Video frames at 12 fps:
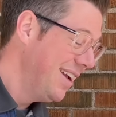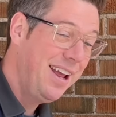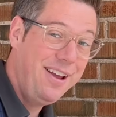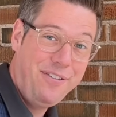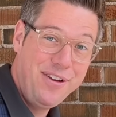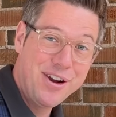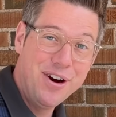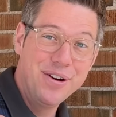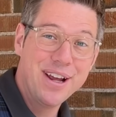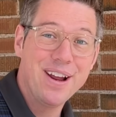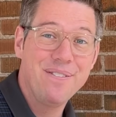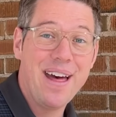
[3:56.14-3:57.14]
if you go to
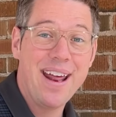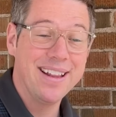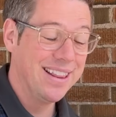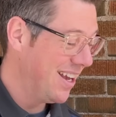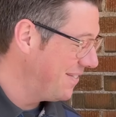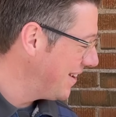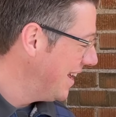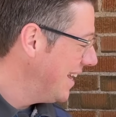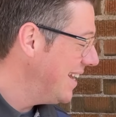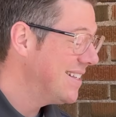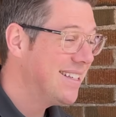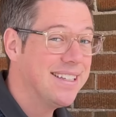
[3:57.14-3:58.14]
give that a lift,
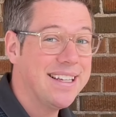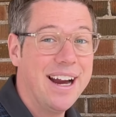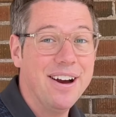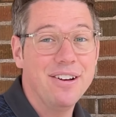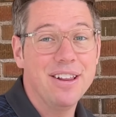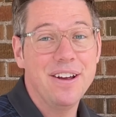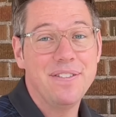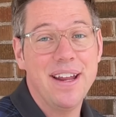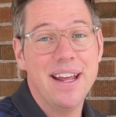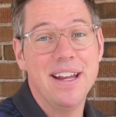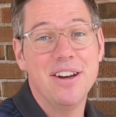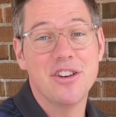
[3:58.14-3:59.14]
is this airlift
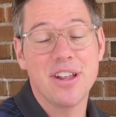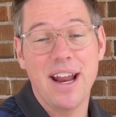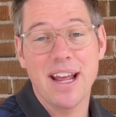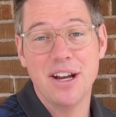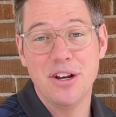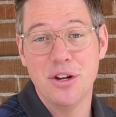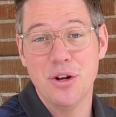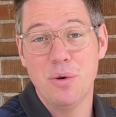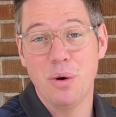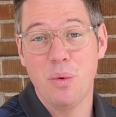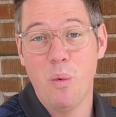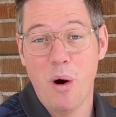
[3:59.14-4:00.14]
hinge that I can do
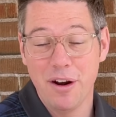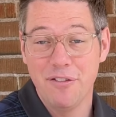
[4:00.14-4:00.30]
with one